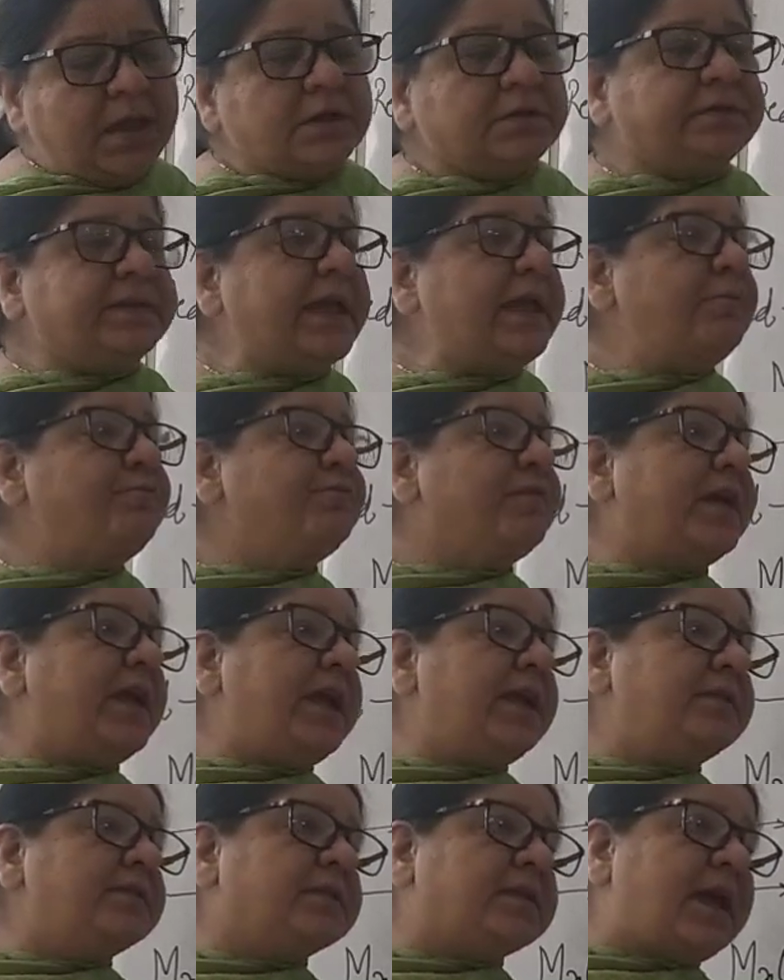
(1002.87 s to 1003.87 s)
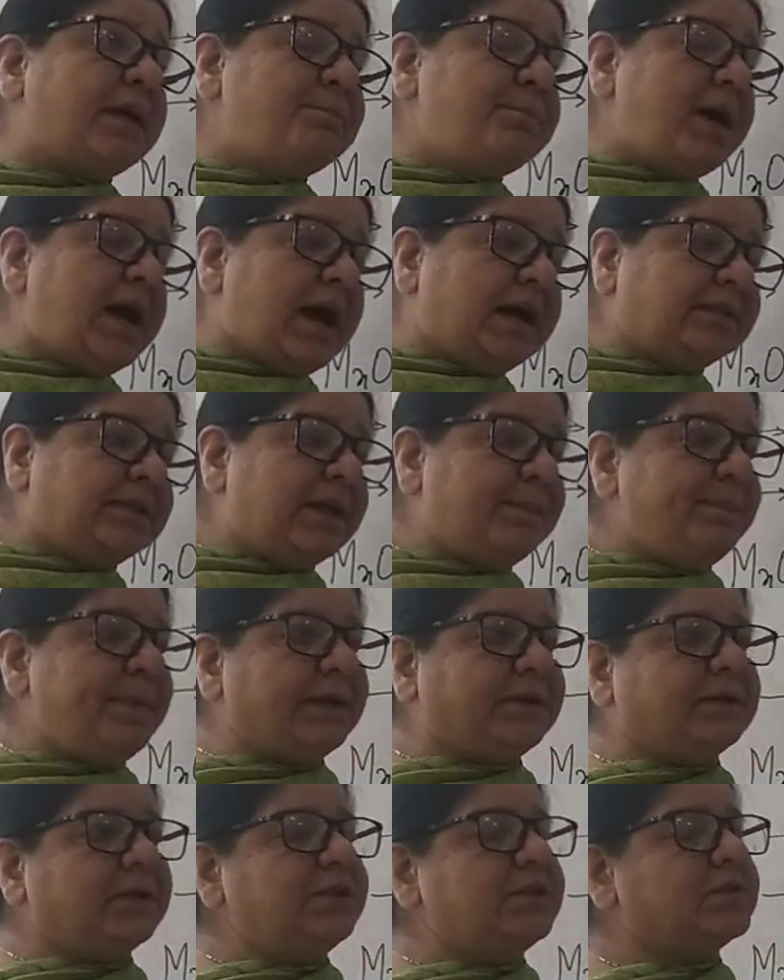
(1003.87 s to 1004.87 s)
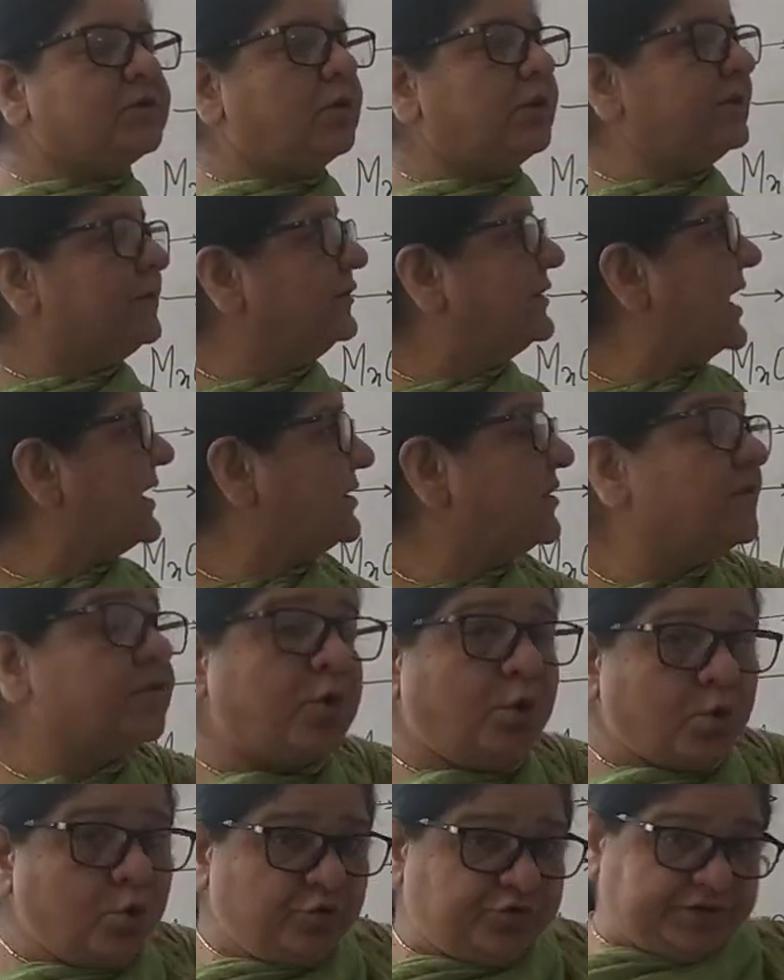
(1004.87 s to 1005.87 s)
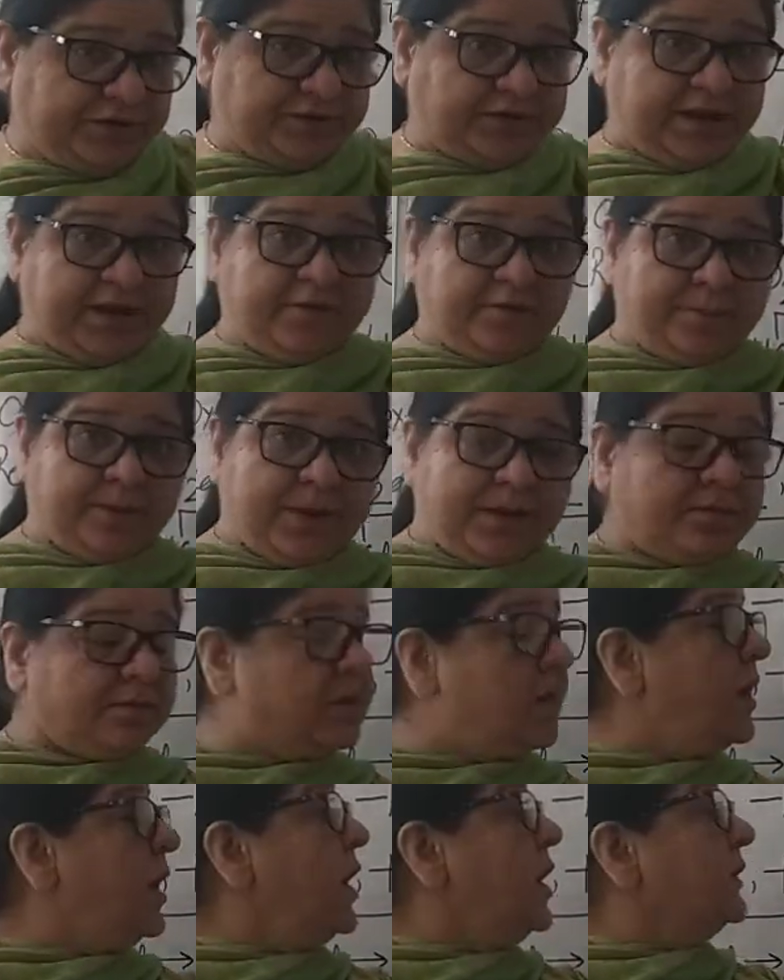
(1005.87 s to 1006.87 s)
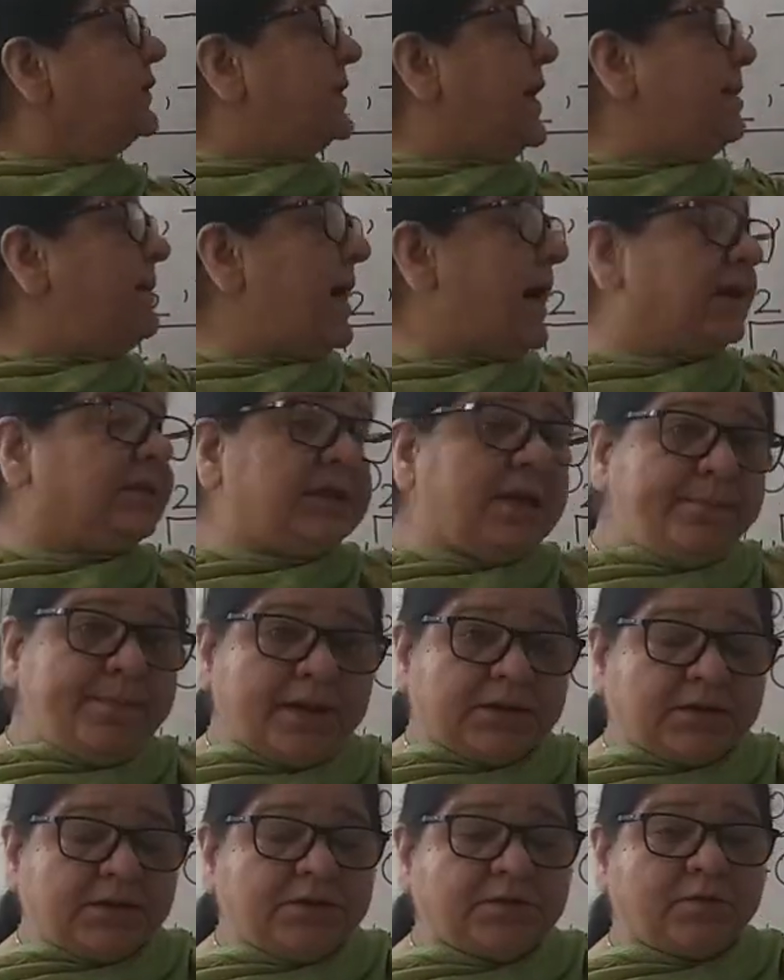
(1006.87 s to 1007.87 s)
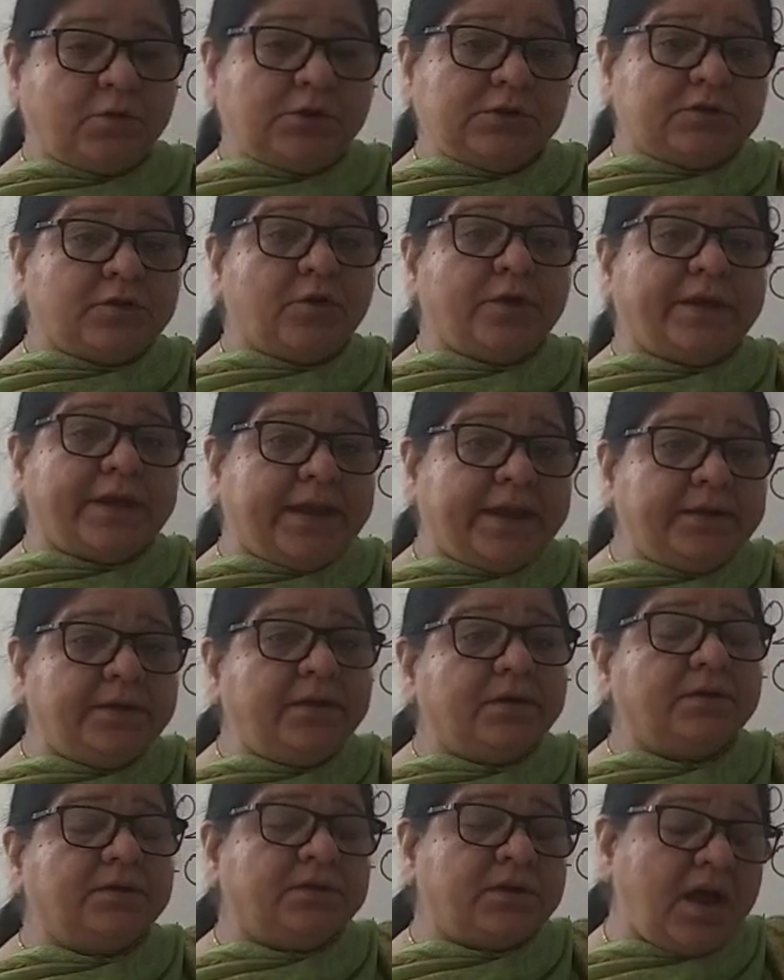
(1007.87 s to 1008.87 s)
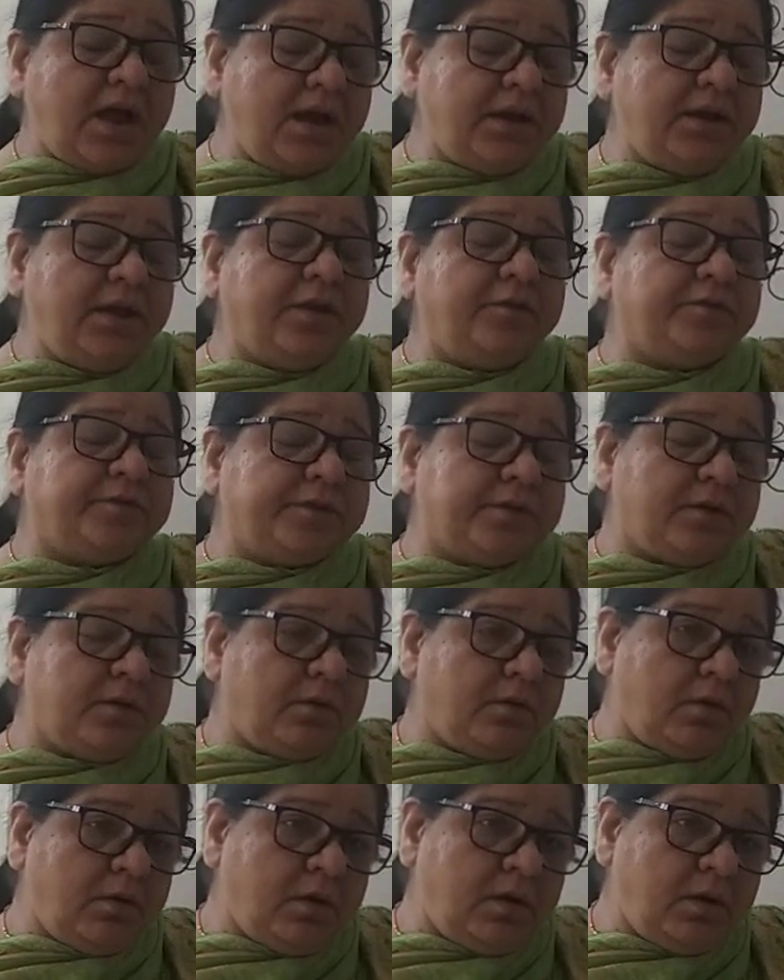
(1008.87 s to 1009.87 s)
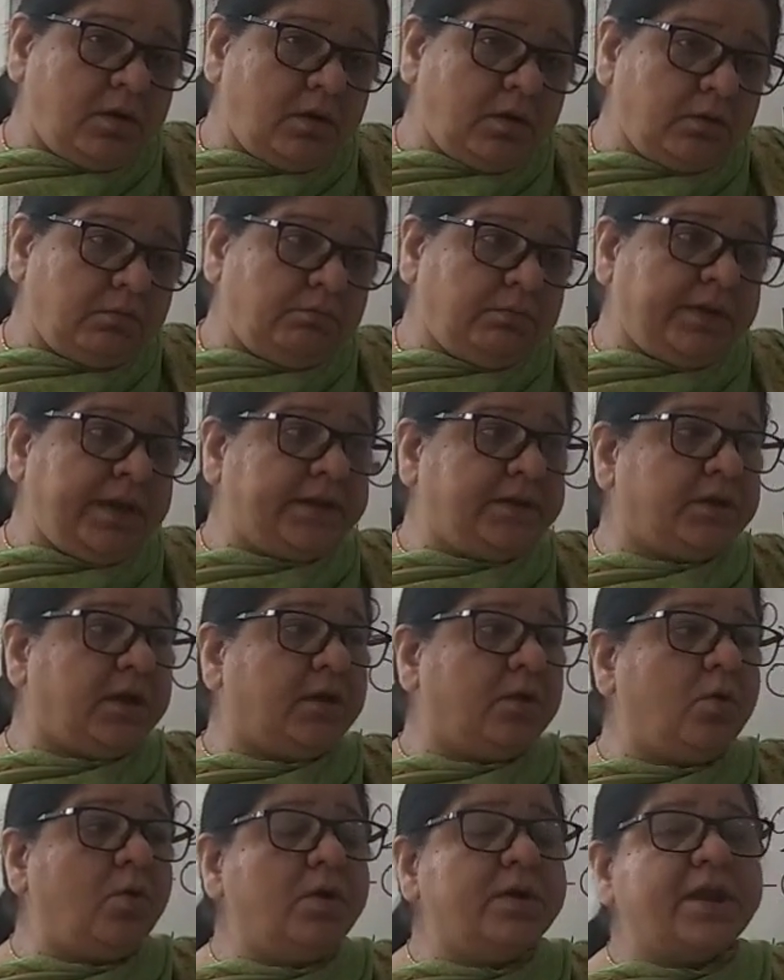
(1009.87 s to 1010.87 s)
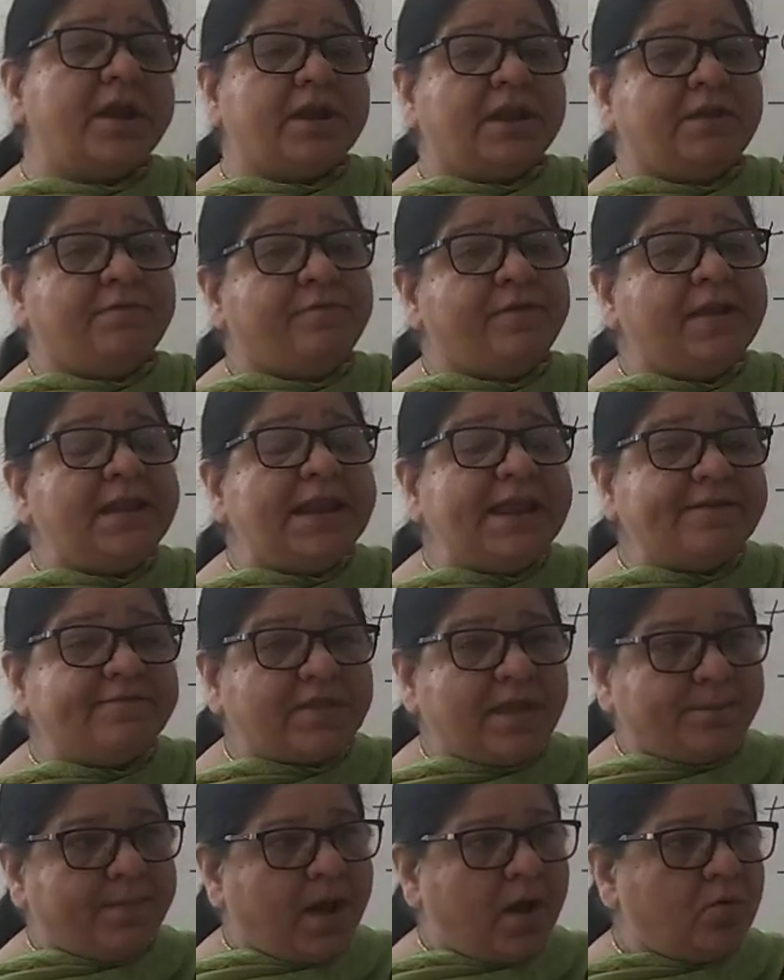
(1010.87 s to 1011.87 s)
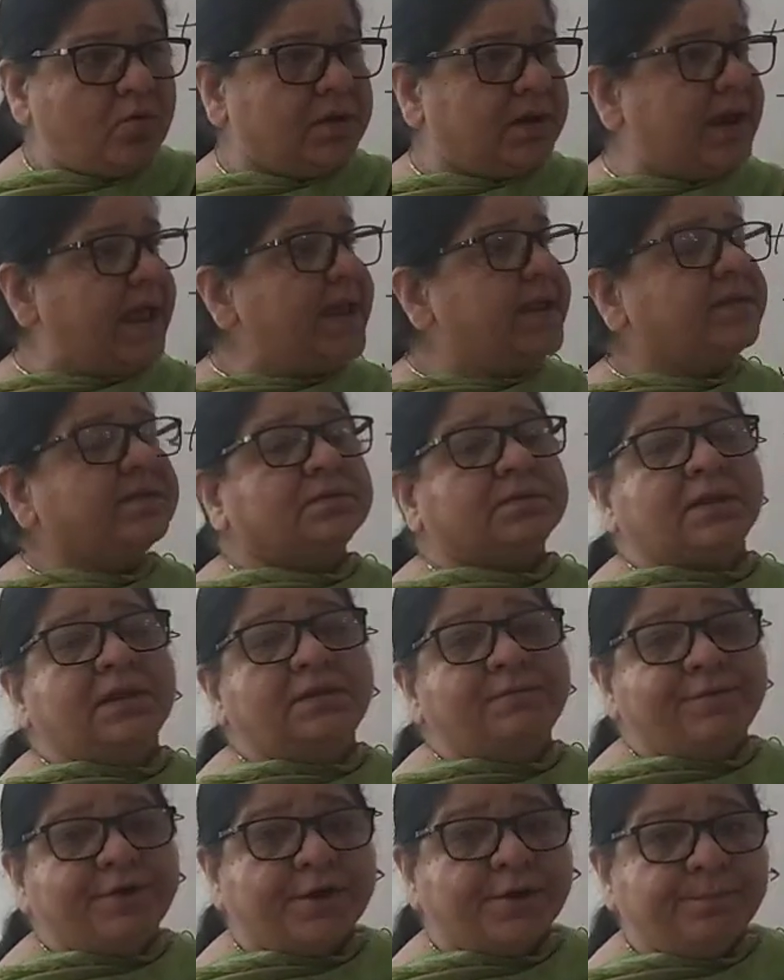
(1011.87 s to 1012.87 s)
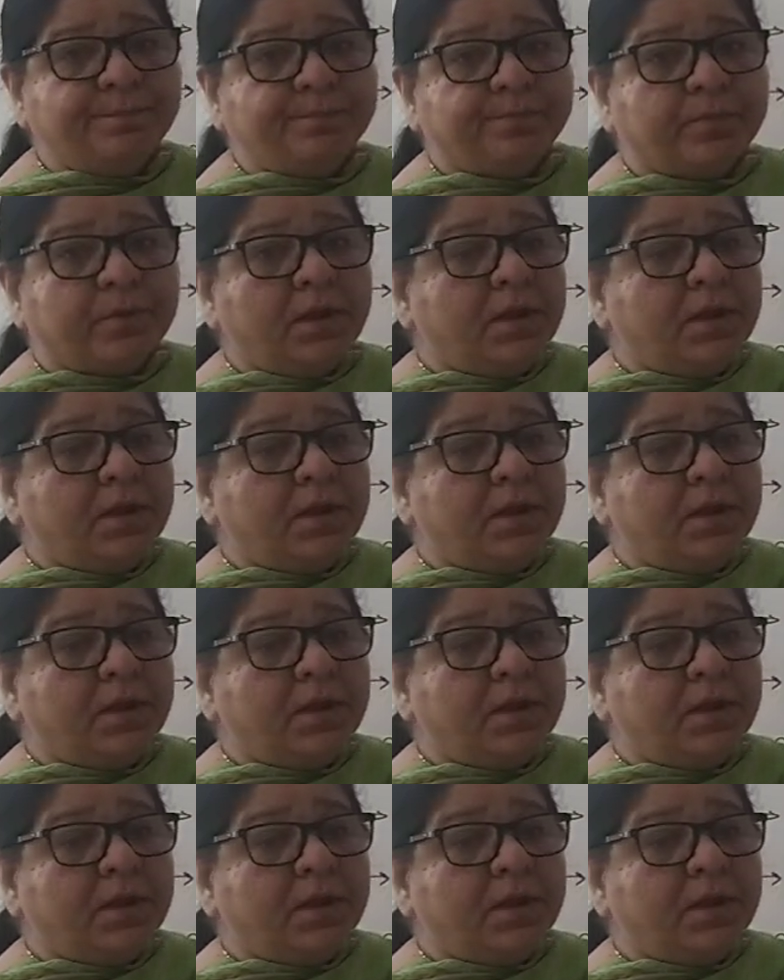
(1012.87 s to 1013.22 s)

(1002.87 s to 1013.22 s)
Same way, some other metals also, that is corrosion, takes place. Some other metals also get tarnished, get corroded if we leave them out, like silver.